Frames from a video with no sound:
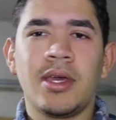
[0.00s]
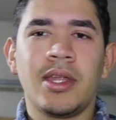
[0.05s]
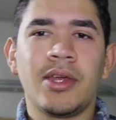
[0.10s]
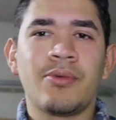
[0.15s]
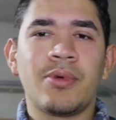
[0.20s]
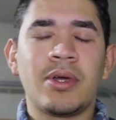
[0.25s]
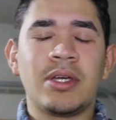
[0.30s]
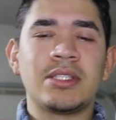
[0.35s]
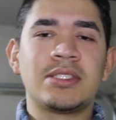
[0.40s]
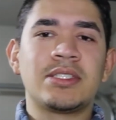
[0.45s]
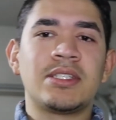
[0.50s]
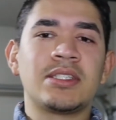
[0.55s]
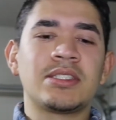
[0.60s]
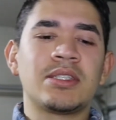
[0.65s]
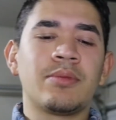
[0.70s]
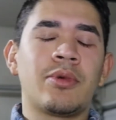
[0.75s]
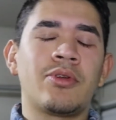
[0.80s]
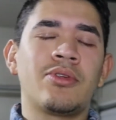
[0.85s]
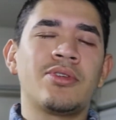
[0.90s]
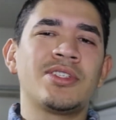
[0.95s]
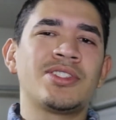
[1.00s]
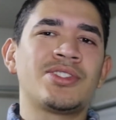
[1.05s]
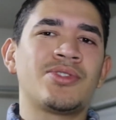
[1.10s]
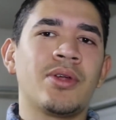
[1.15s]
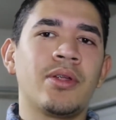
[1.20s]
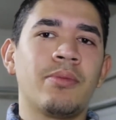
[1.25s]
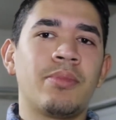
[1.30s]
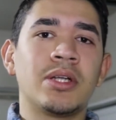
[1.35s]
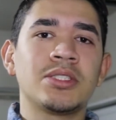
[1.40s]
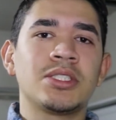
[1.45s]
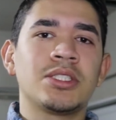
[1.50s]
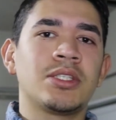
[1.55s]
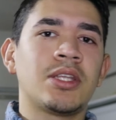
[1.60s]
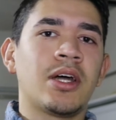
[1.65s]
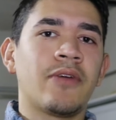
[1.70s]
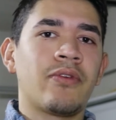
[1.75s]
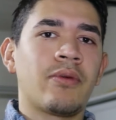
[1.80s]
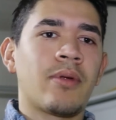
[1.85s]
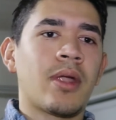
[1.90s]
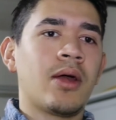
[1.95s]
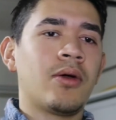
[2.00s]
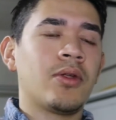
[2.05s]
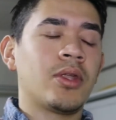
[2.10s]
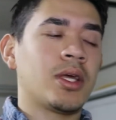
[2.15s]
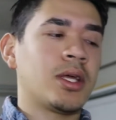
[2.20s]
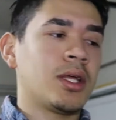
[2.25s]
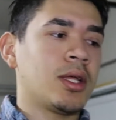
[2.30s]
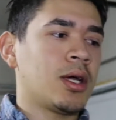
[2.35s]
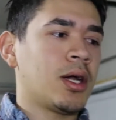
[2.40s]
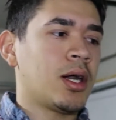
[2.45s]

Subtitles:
Anyways, since the motor destroyed a bunch of stuff around it,